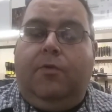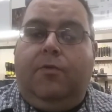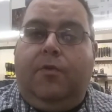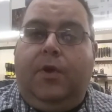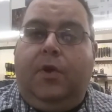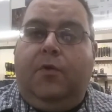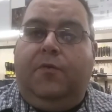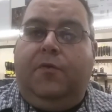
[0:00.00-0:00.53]

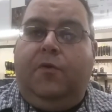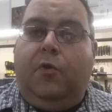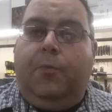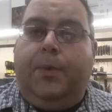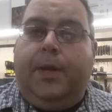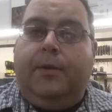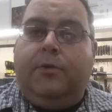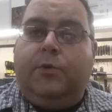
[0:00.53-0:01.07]
£3 or
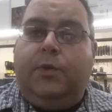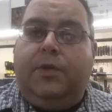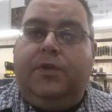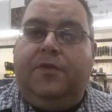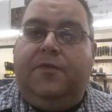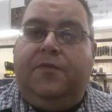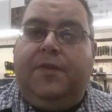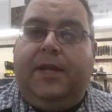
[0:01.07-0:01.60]
£4 worth
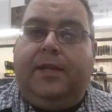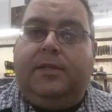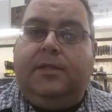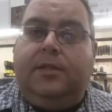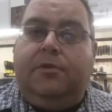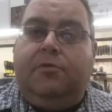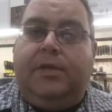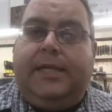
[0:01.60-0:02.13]
of felt
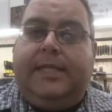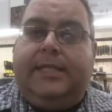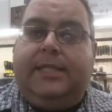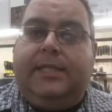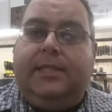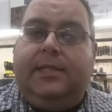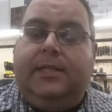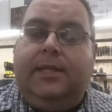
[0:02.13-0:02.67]
and
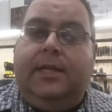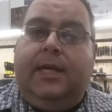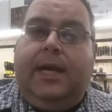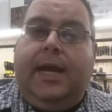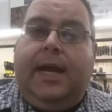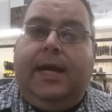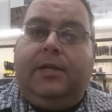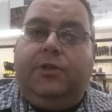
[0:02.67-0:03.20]
grease,
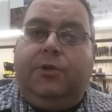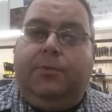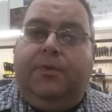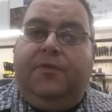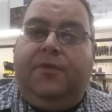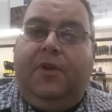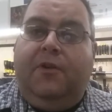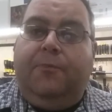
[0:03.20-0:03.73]
and took me
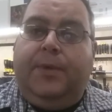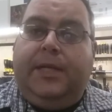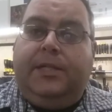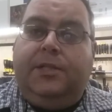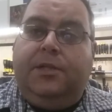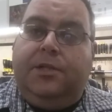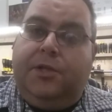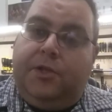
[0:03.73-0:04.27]
5
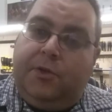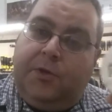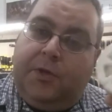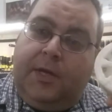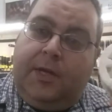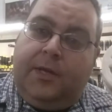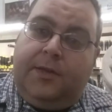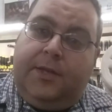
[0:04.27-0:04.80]
minutes to do.
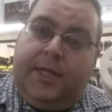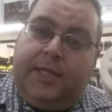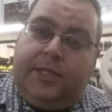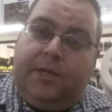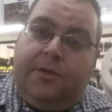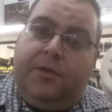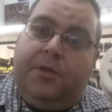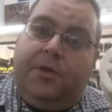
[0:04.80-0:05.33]

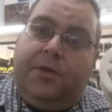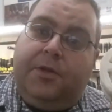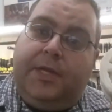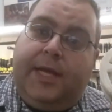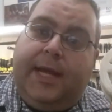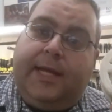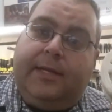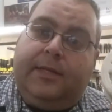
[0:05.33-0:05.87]
This, on the other
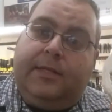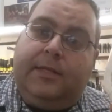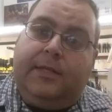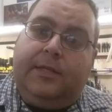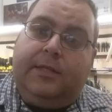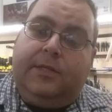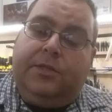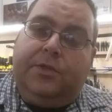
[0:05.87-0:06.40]
hand,
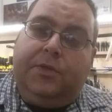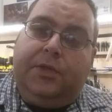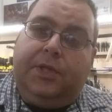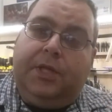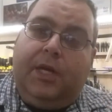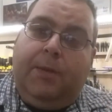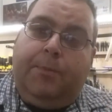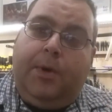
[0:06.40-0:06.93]

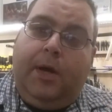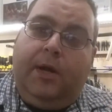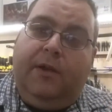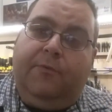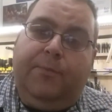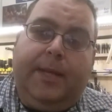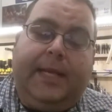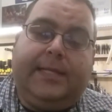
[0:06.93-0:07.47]
took a pile
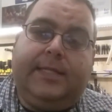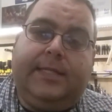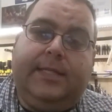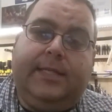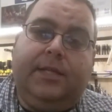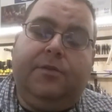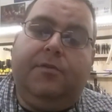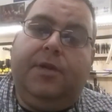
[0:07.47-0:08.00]
of
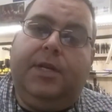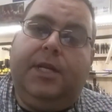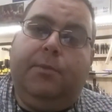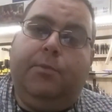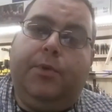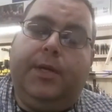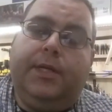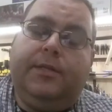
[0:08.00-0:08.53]
plastic, a
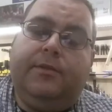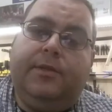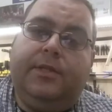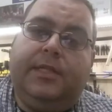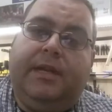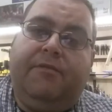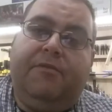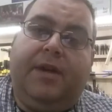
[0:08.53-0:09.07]
3D printer, and
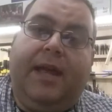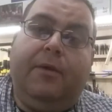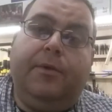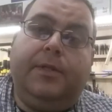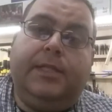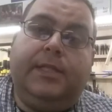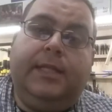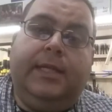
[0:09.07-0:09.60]
several
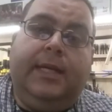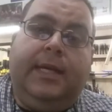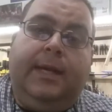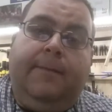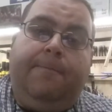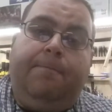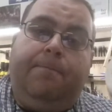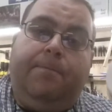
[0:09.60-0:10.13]
hours.
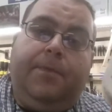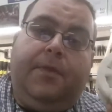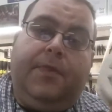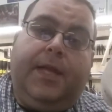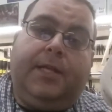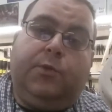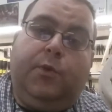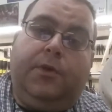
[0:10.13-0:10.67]

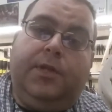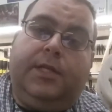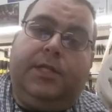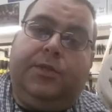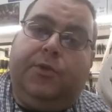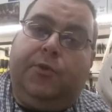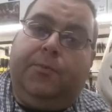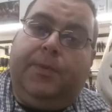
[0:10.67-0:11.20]
That's what this
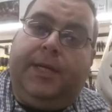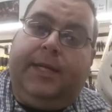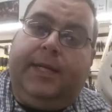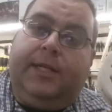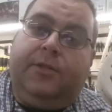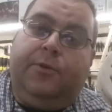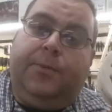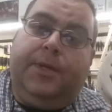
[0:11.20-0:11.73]
taught me.
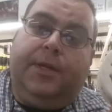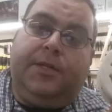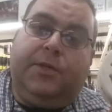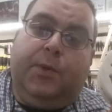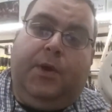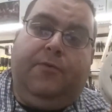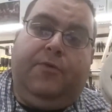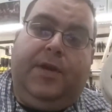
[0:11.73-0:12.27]
It taught me not
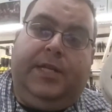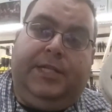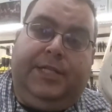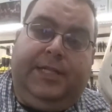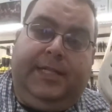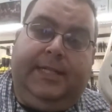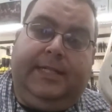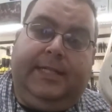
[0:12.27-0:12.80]
to
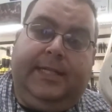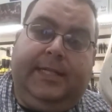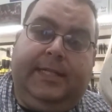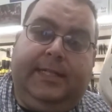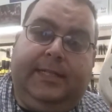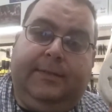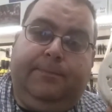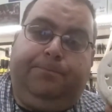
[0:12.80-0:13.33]
over-engineer
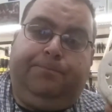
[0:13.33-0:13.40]
things.